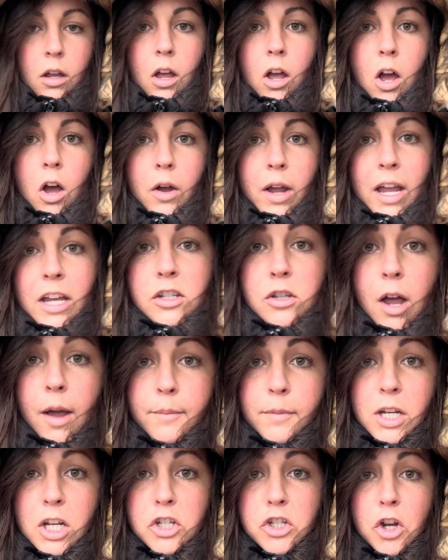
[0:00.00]
Okay, so I'm
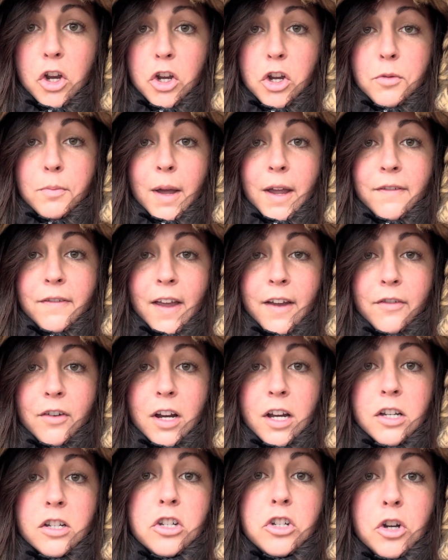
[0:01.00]
going to show you my favorite
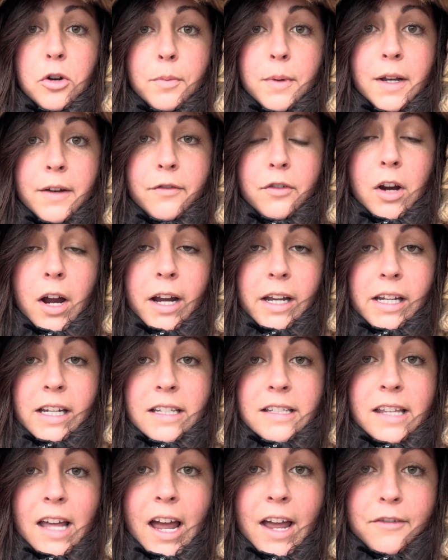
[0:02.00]
indeterminate
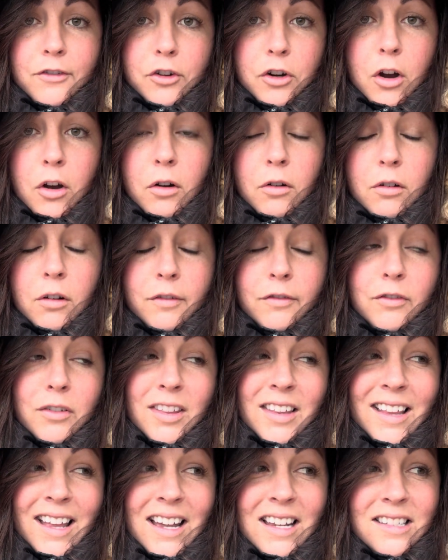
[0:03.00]
varieties that I've grown for
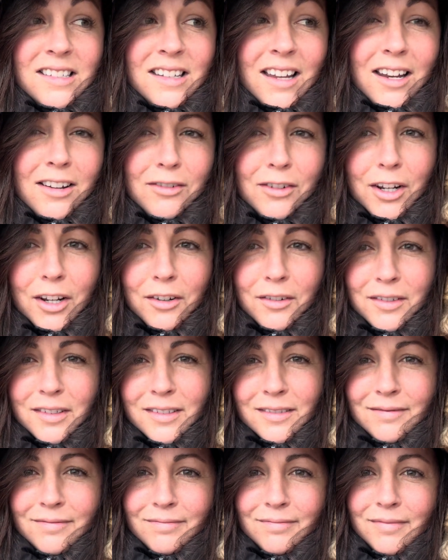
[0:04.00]
the last, I don't know,
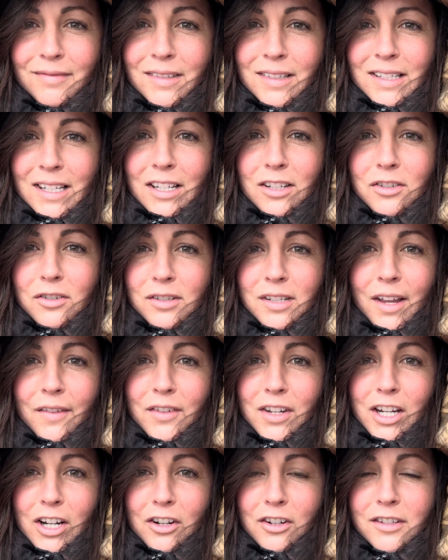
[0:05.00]
6 or
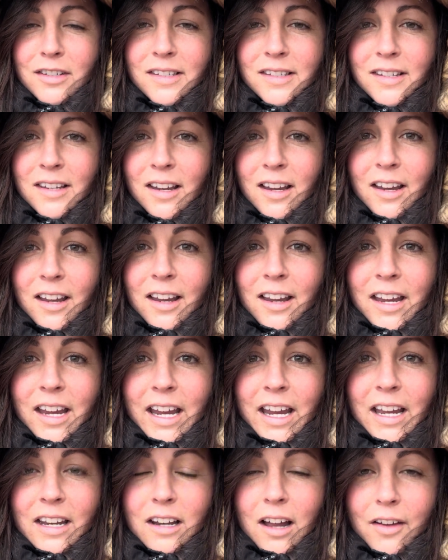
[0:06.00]
7 years.
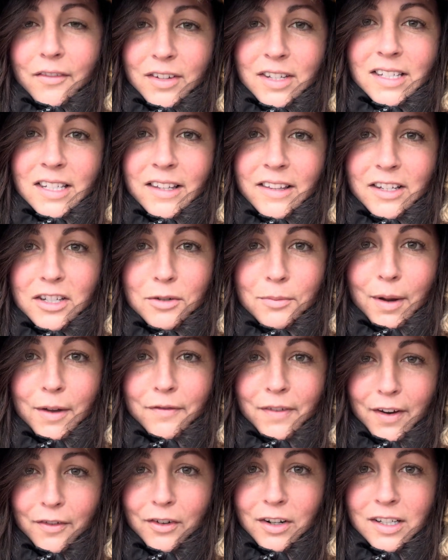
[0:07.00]
And obviously these are my
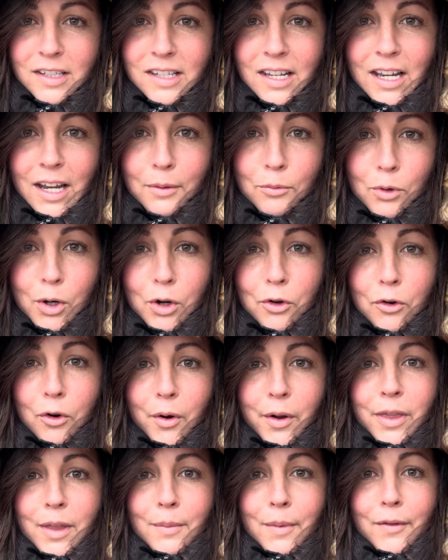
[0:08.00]
favorites and I'm
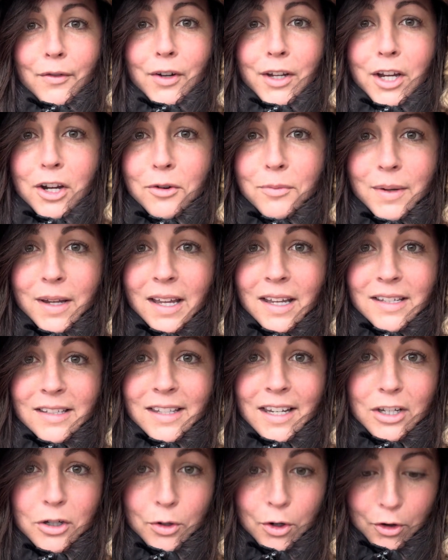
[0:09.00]
regrowing them every year because
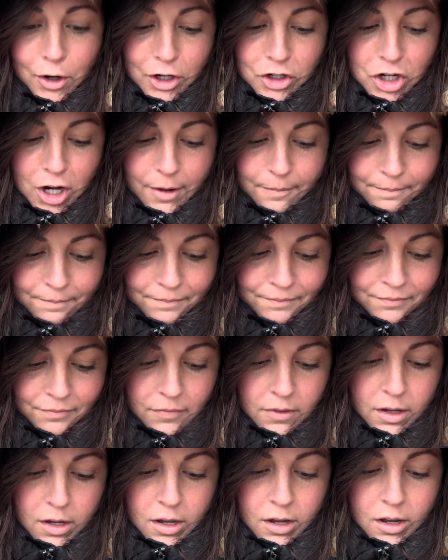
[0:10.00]
they do a great job.
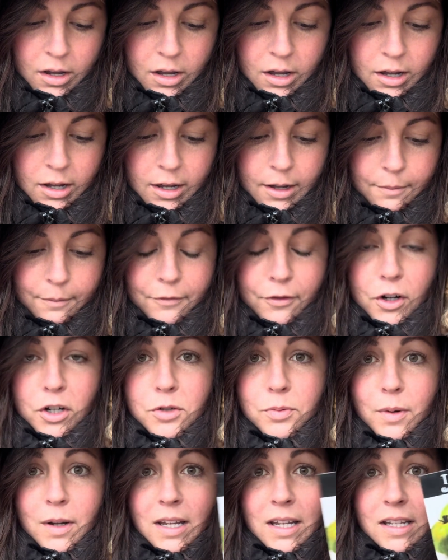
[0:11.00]

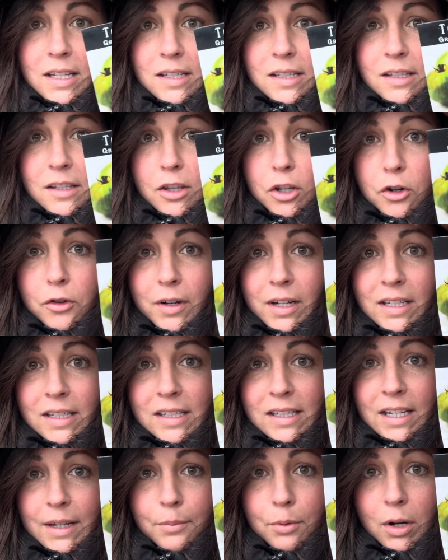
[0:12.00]
First one is the green
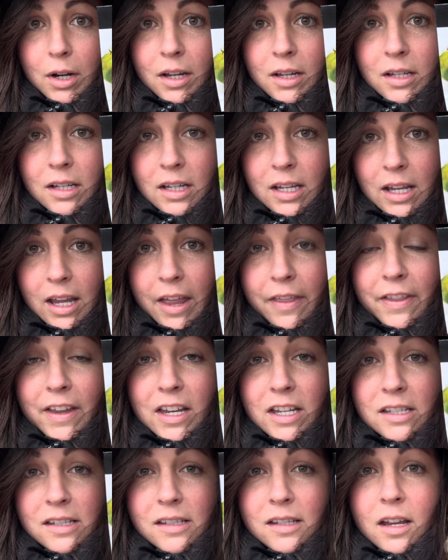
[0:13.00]
zebra. And
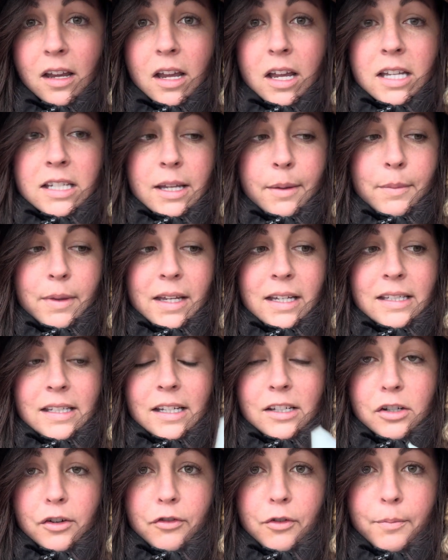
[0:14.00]
some of these
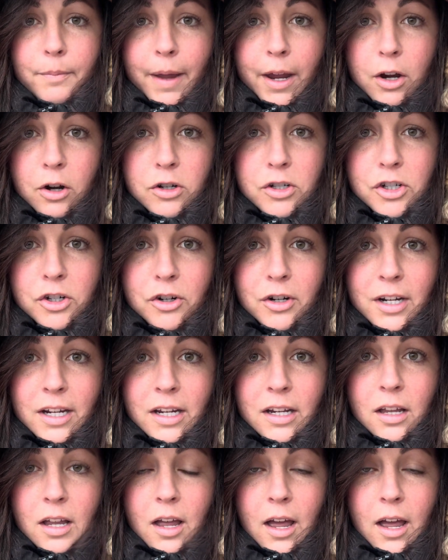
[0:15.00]
seeds are from Baker's Creek,